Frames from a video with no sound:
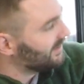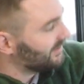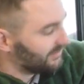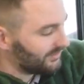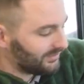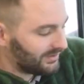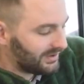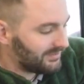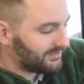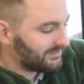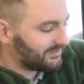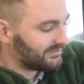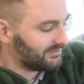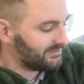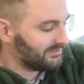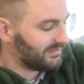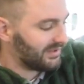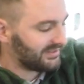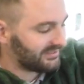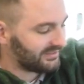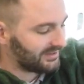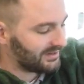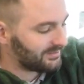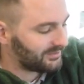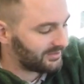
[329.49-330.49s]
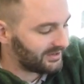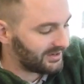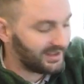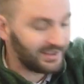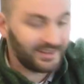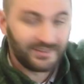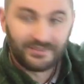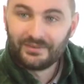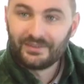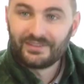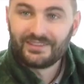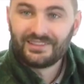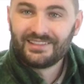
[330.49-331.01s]
Well, I'm messing up
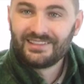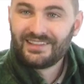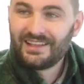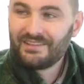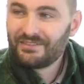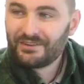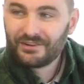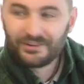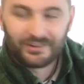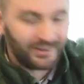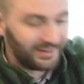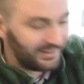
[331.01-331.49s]
today with lever